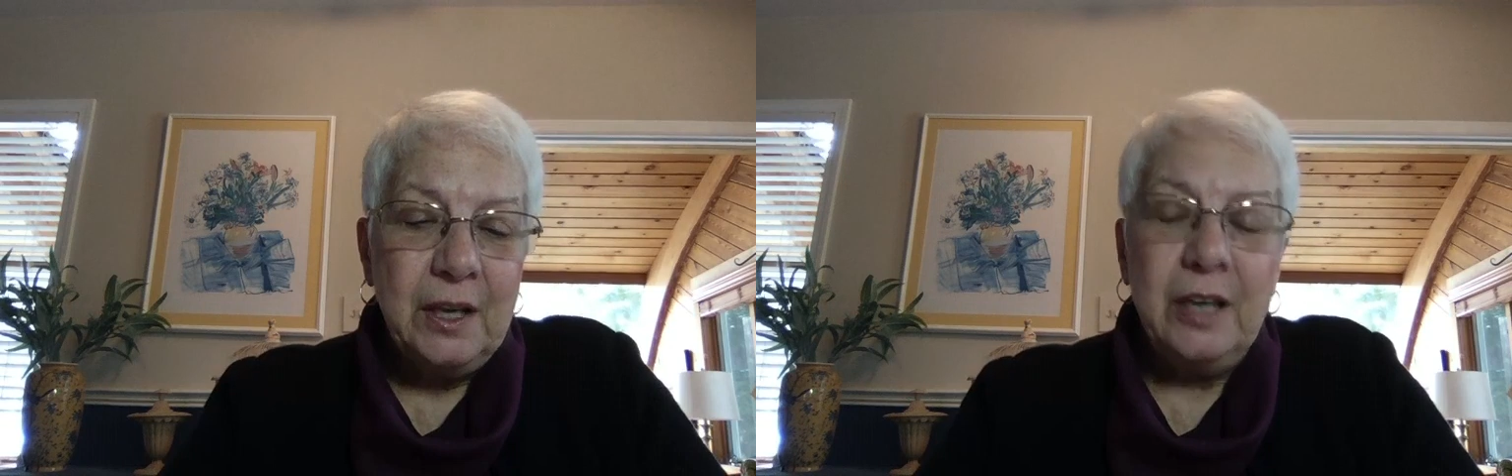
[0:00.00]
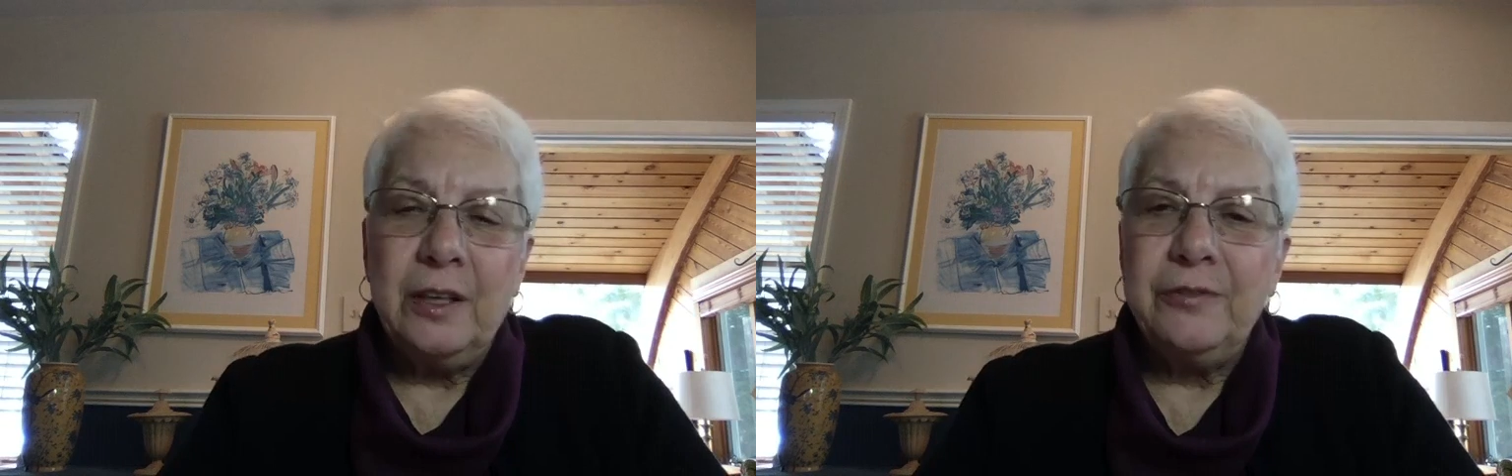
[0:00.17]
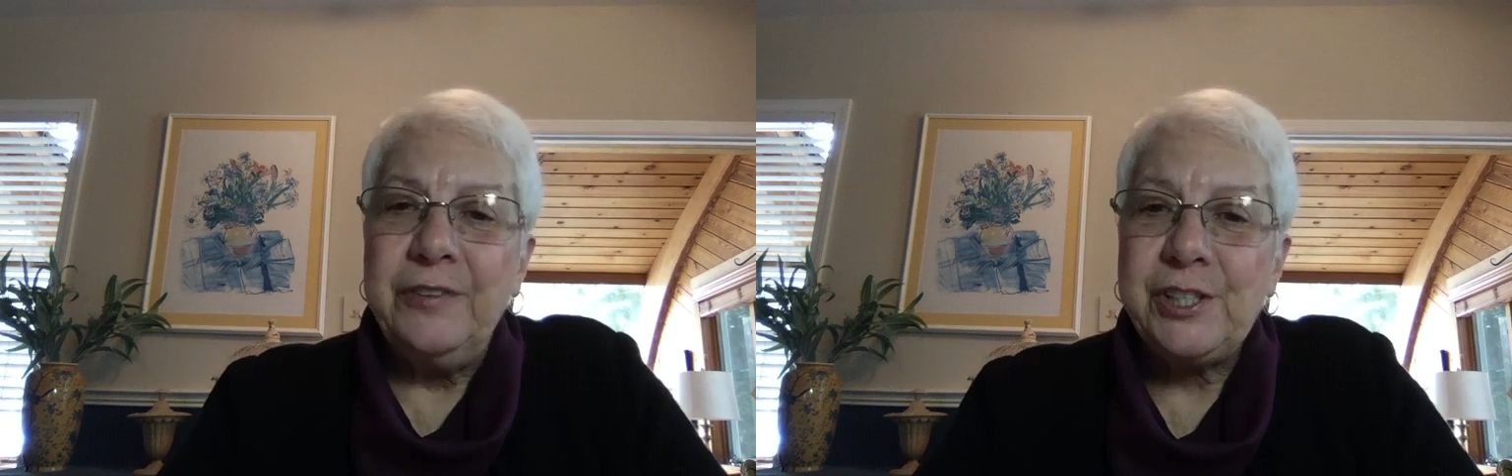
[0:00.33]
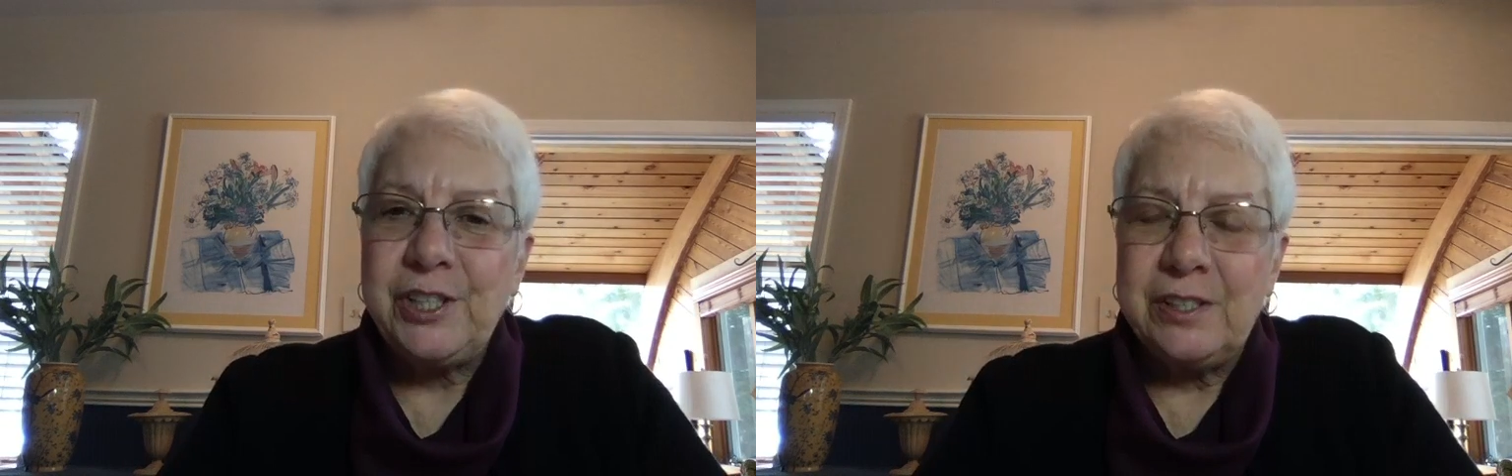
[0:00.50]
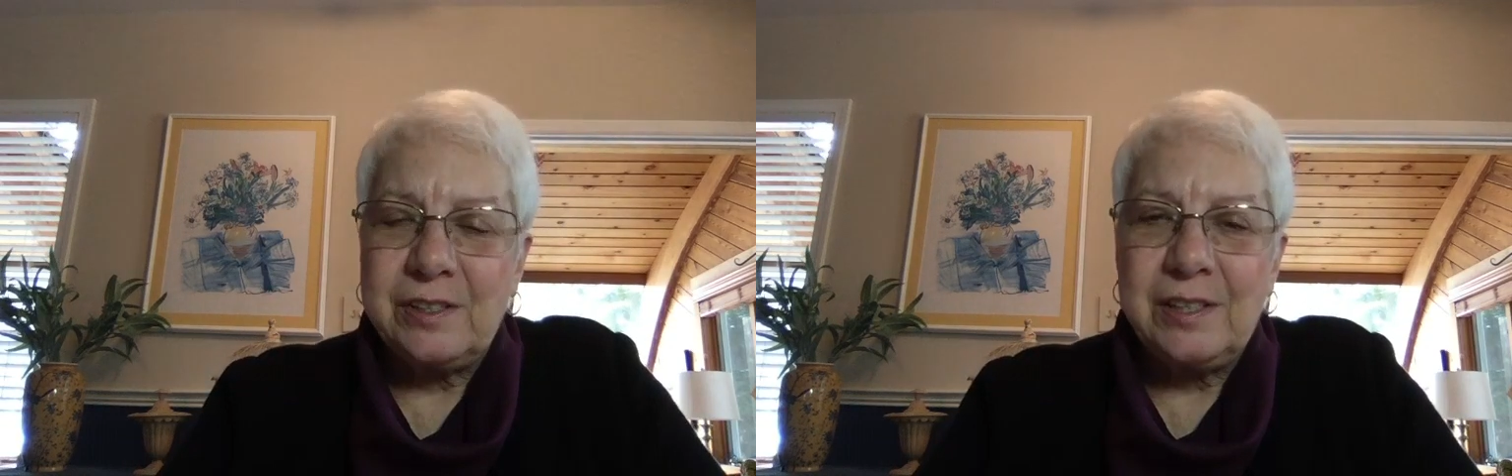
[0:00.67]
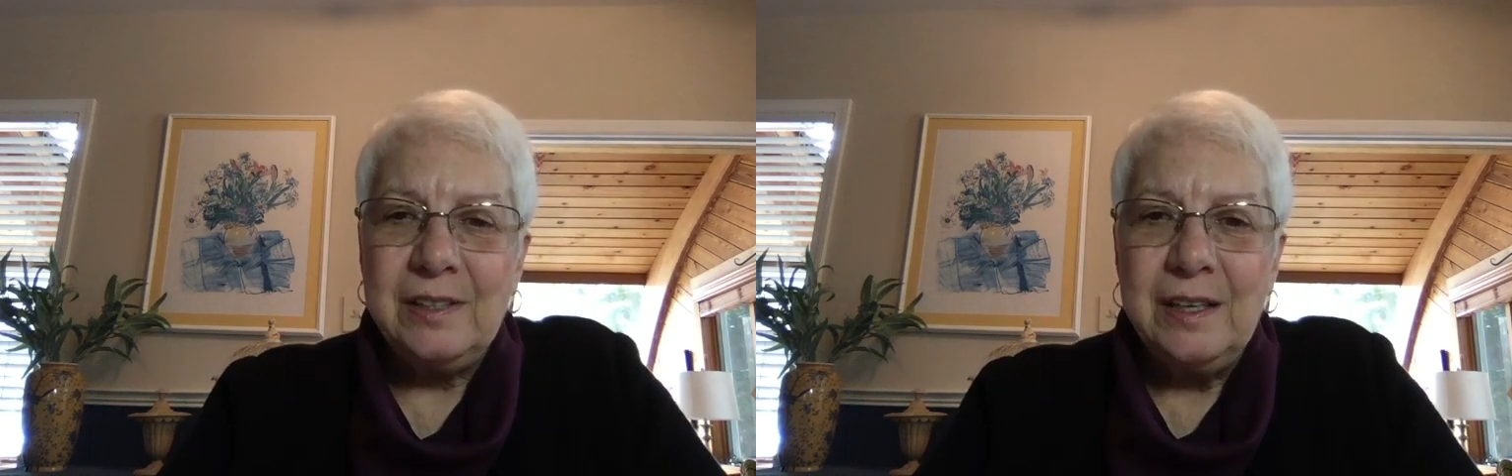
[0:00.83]

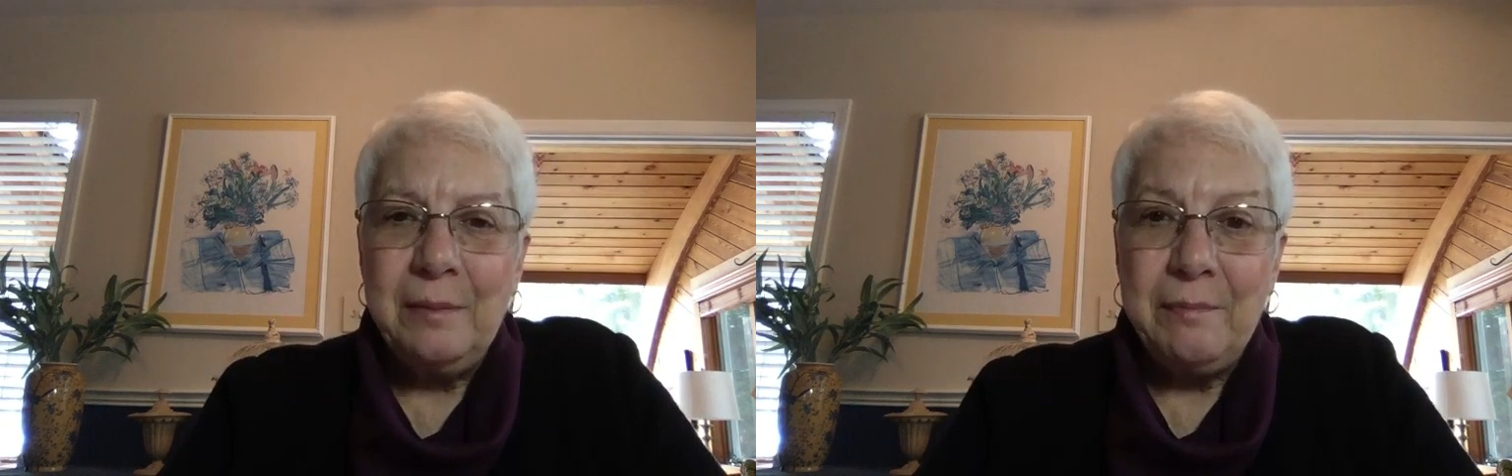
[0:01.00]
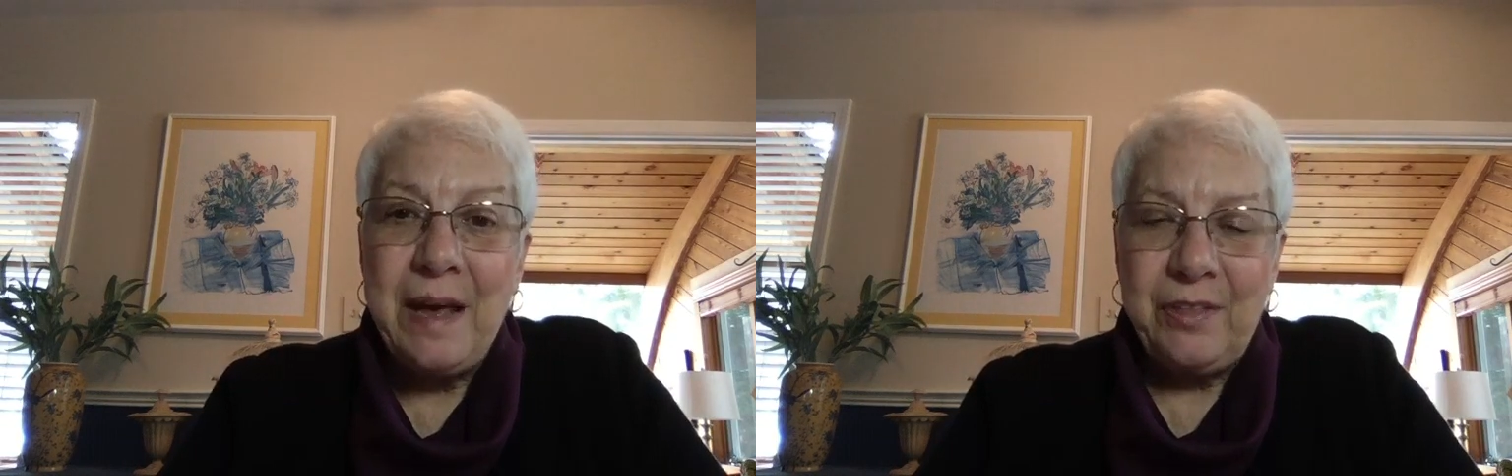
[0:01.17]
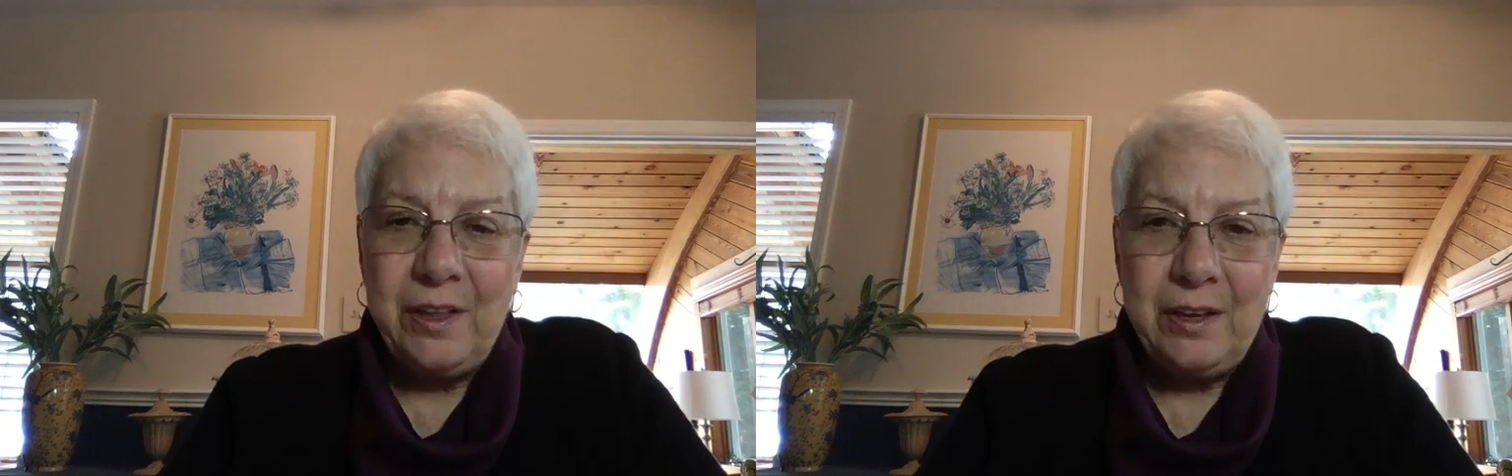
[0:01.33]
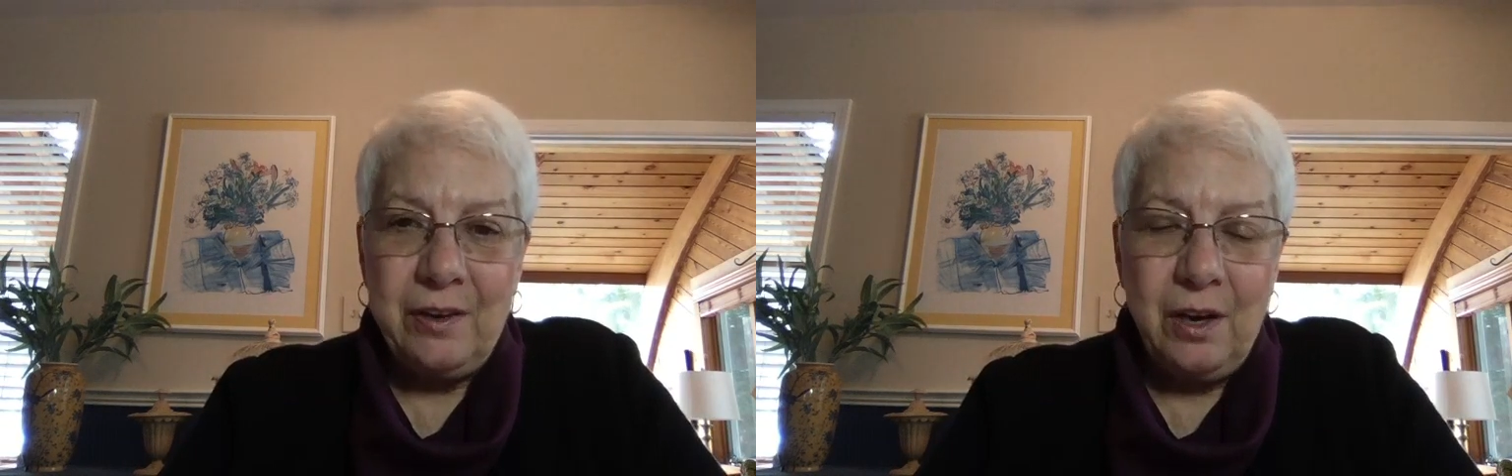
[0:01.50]
efficient method